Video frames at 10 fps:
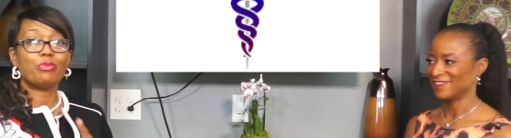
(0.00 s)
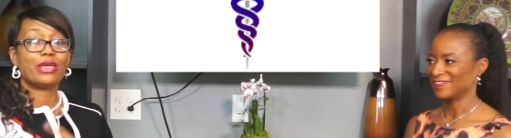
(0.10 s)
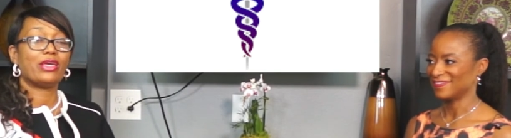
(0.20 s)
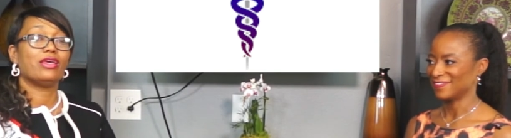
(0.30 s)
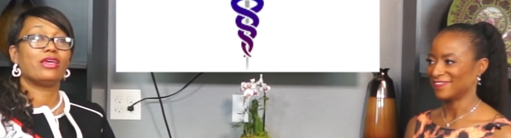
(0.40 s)

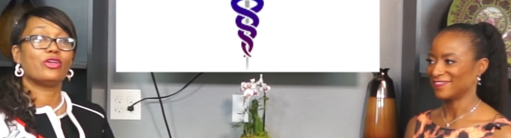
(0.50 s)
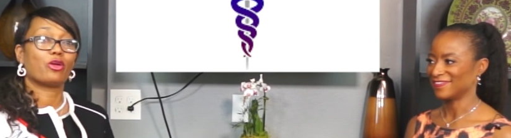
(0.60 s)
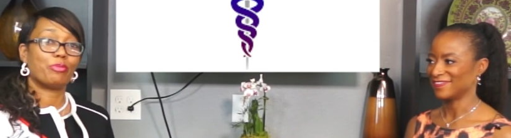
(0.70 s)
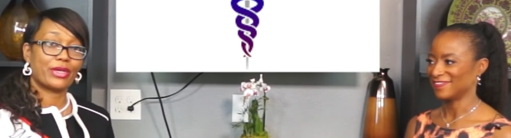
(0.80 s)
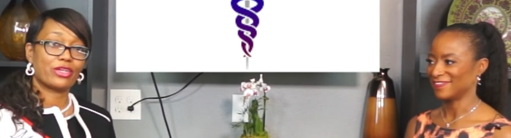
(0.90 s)
Speaker 1: be your
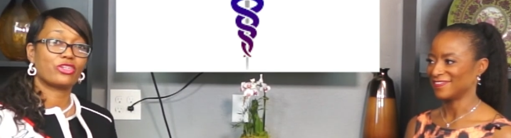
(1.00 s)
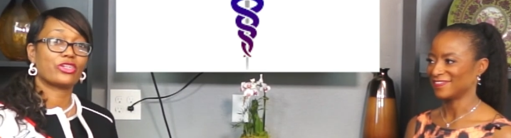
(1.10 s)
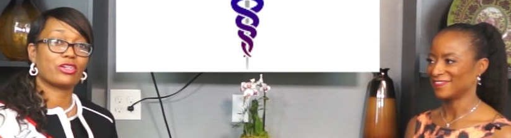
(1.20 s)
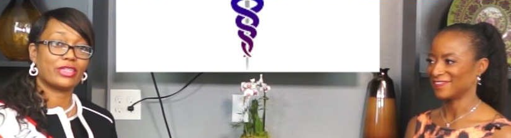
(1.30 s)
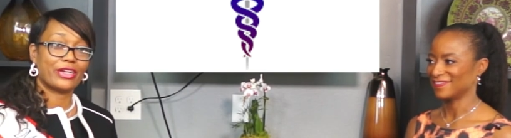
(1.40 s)
biggest
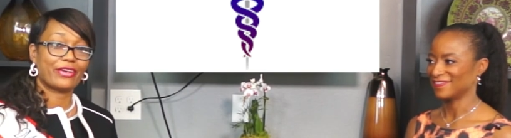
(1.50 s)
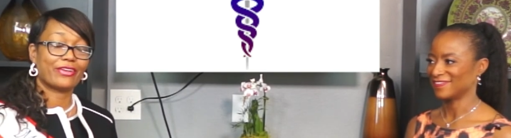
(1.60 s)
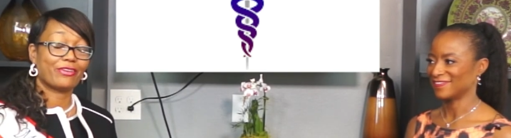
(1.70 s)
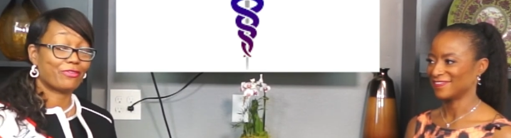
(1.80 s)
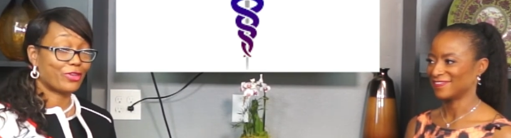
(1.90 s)
cheerleader
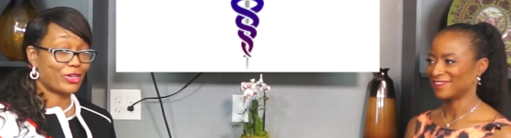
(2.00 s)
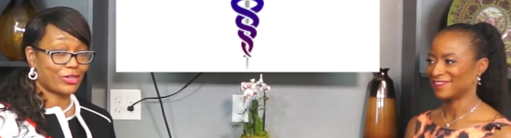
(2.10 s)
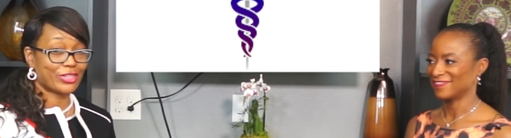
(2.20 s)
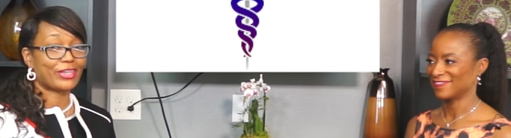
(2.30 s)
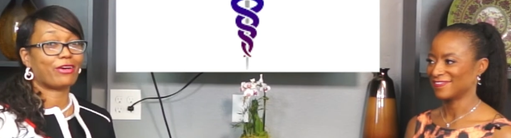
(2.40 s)
for
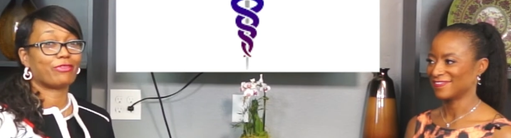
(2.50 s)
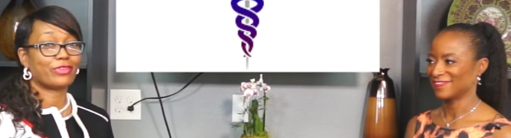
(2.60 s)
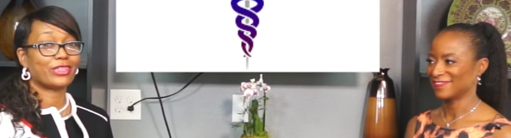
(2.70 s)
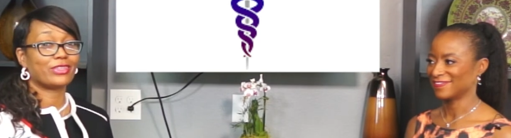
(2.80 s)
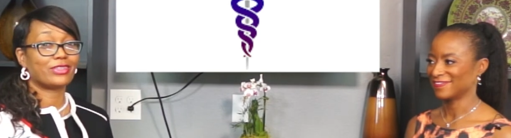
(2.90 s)
yourself.
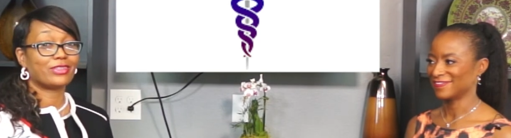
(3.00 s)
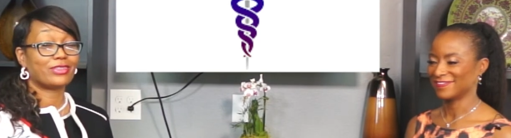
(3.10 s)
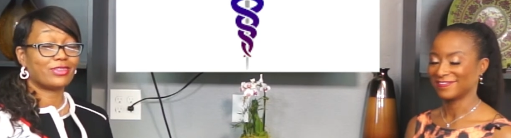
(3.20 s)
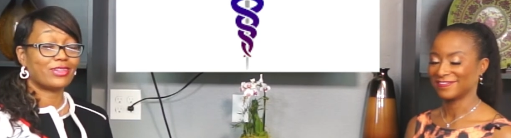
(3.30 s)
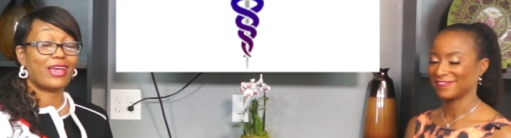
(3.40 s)

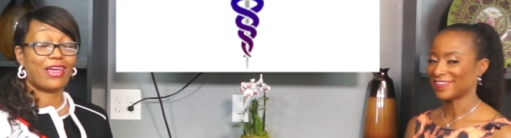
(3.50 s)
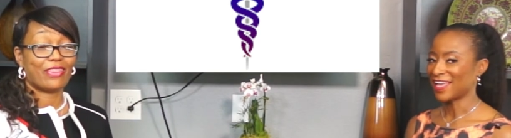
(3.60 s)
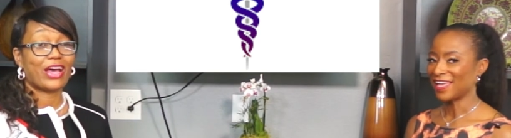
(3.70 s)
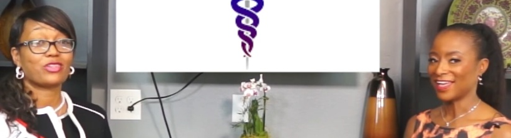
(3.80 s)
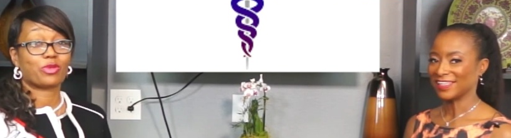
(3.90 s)
And
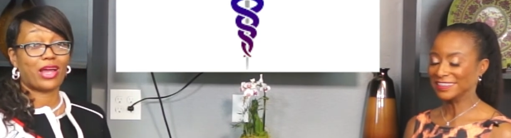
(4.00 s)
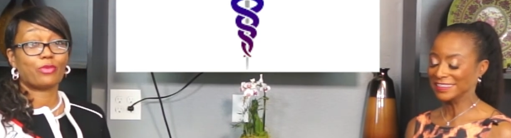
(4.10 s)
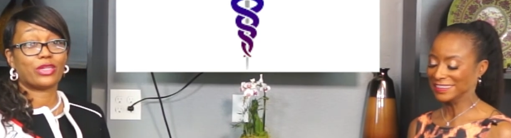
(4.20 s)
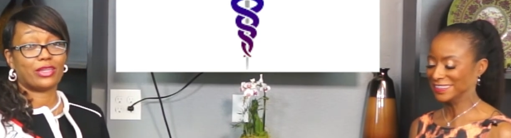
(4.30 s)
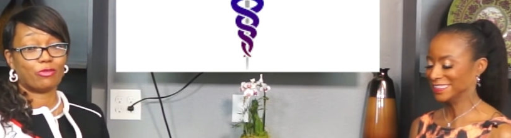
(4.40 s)
that's what I will
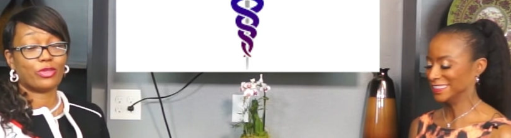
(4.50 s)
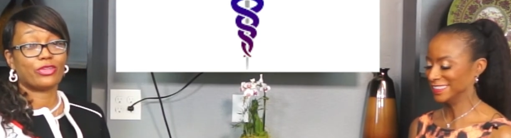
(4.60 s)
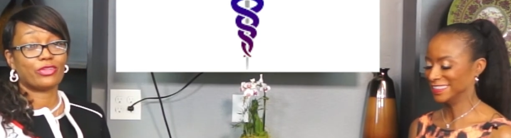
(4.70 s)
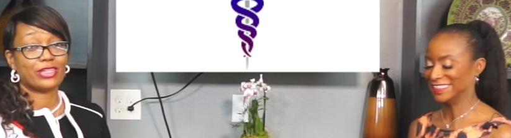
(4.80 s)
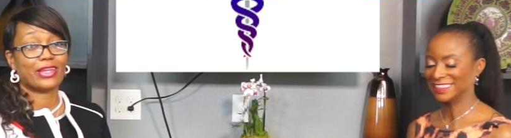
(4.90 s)
leave with you
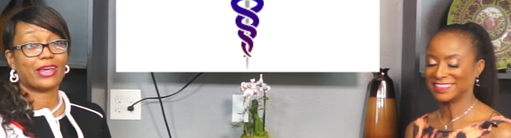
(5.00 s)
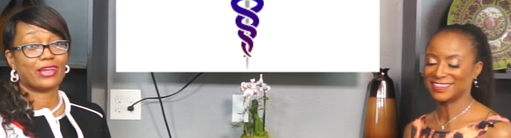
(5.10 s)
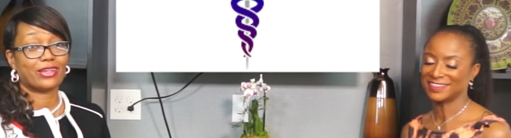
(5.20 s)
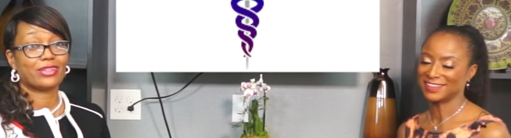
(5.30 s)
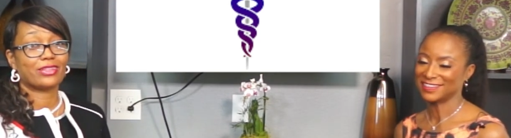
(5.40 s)
today.
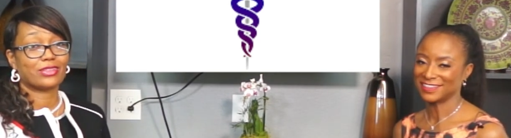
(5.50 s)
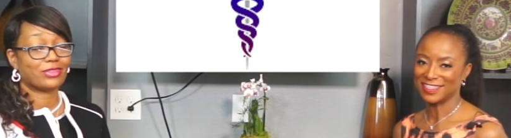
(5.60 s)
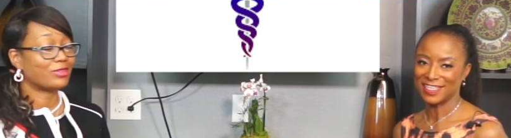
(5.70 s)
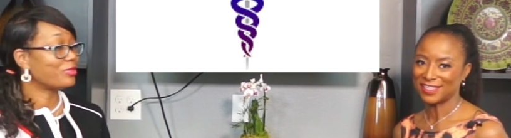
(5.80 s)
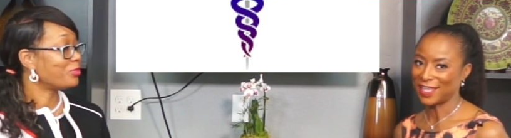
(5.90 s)

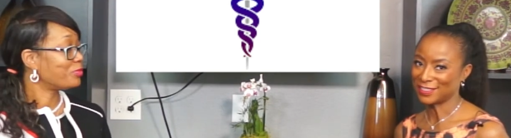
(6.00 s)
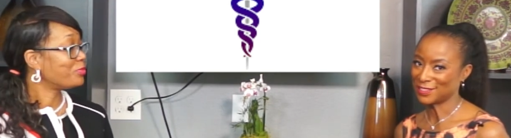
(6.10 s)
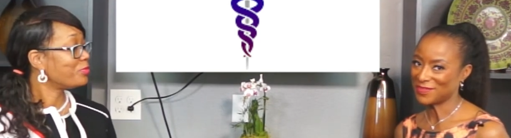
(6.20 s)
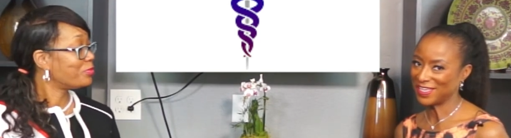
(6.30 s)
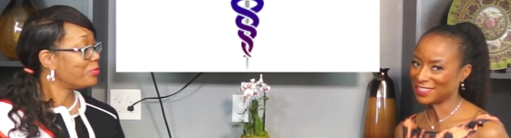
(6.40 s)
Speaker 2: That's
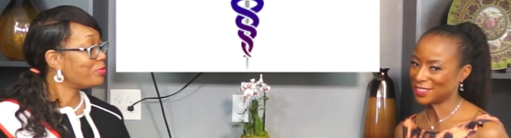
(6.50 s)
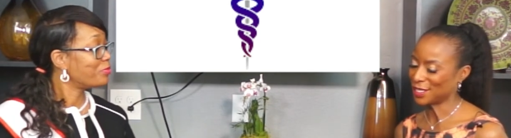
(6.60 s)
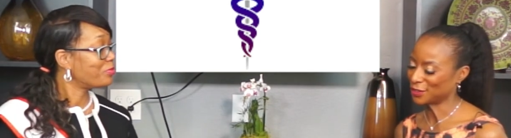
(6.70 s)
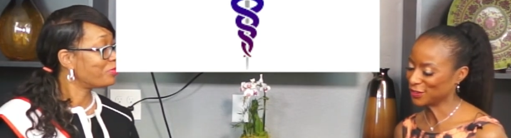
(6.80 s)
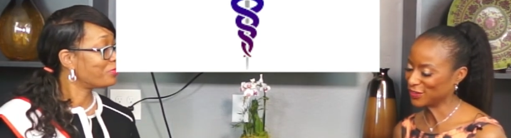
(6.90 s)
amazing. I
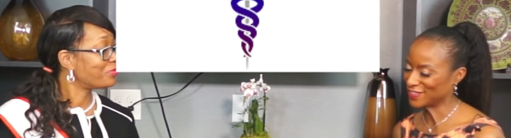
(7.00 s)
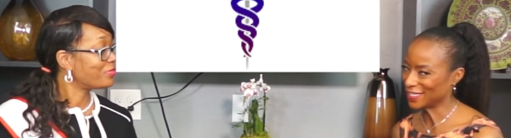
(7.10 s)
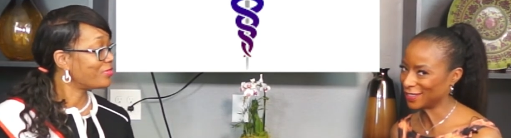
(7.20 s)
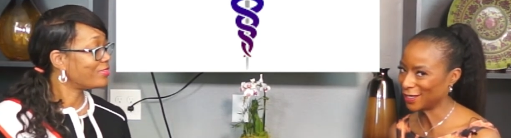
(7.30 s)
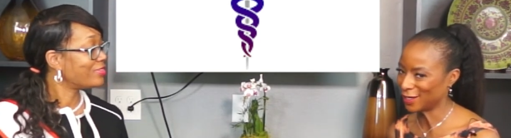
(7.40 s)
couldn't have said
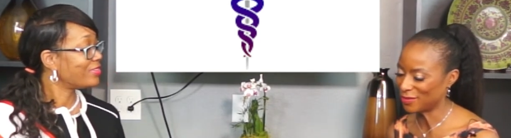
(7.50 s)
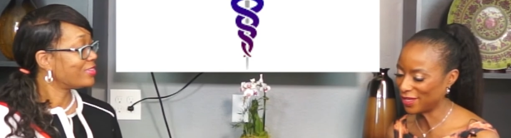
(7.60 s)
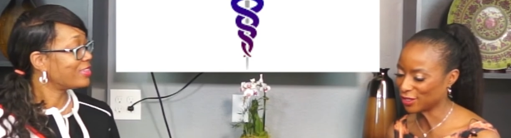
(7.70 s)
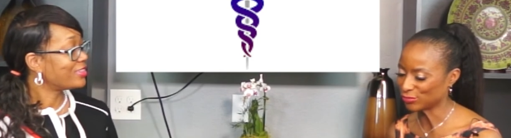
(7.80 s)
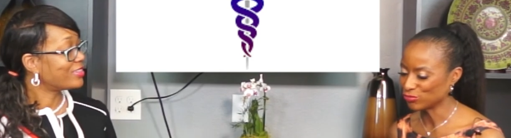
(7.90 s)
it any
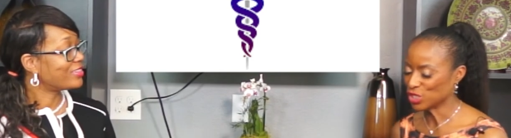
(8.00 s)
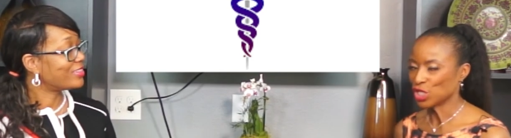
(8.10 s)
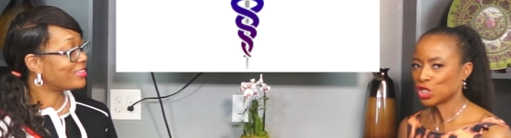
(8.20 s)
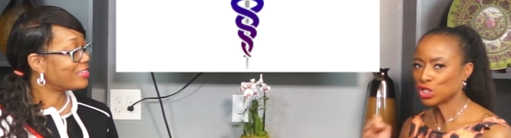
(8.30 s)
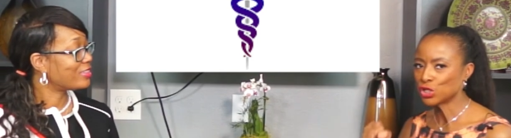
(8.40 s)
better.
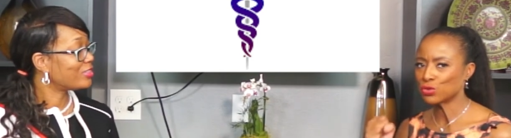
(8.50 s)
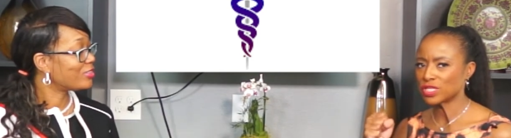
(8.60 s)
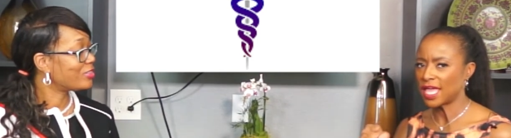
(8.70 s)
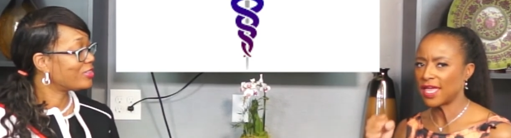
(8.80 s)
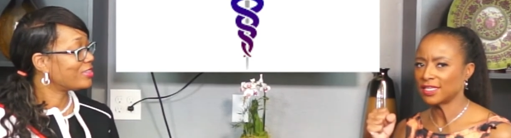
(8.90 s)
You
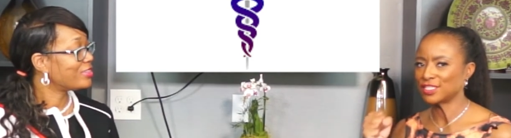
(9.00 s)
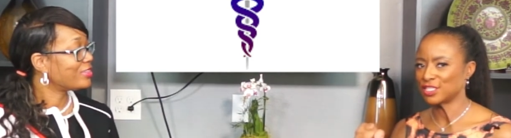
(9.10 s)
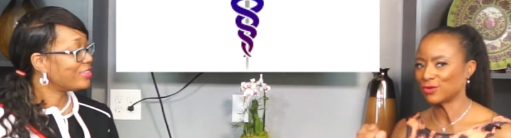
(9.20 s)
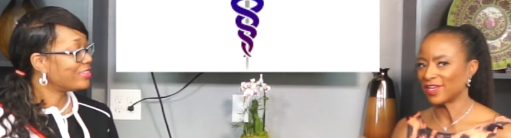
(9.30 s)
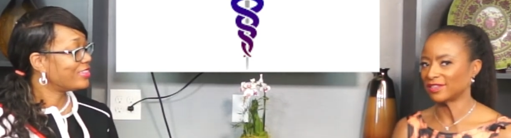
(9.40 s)
can do
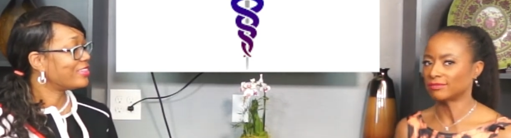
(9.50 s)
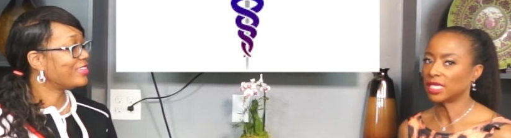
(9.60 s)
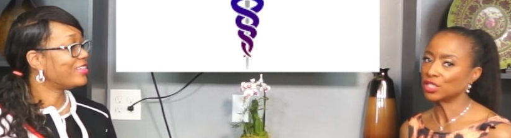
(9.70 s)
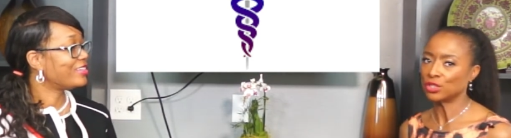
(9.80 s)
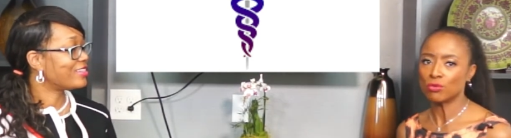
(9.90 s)
it, and
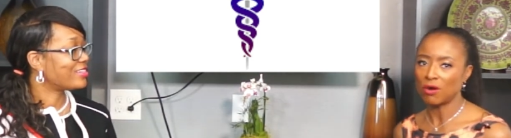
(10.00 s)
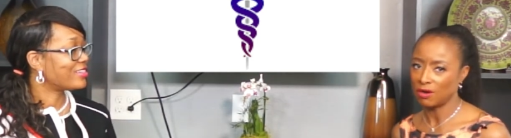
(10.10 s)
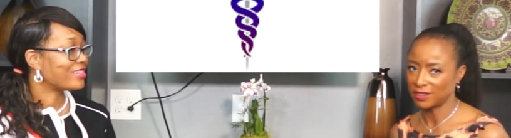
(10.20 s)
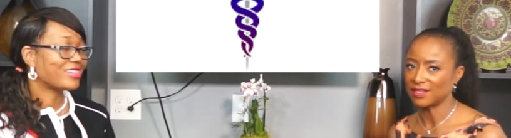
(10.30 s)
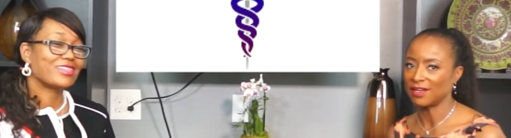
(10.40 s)
you are
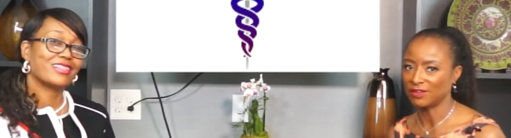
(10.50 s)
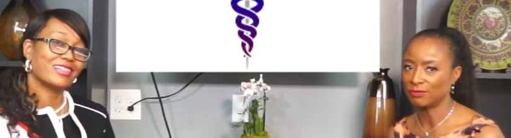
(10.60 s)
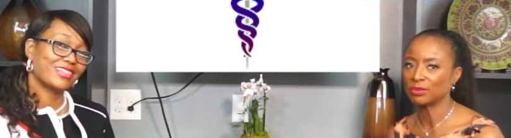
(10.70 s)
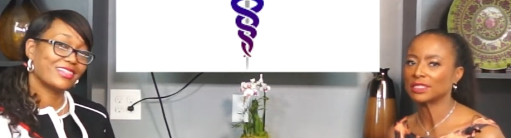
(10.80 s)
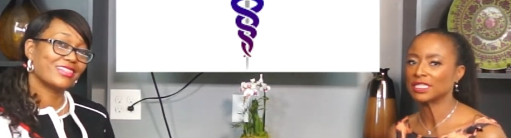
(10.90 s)
enough.
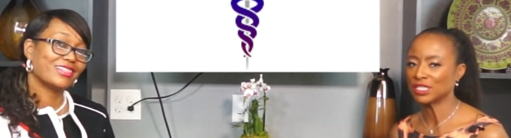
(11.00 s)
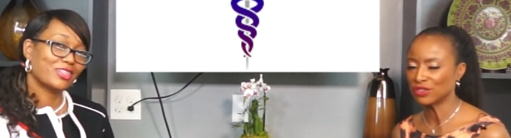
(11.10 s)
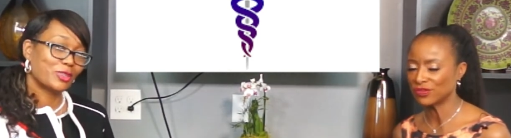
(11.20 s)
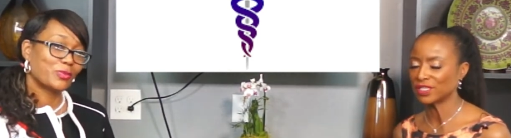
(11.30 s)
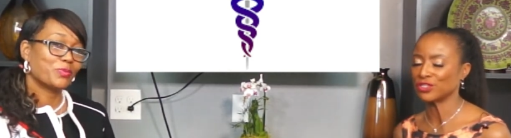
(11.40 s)
Believe in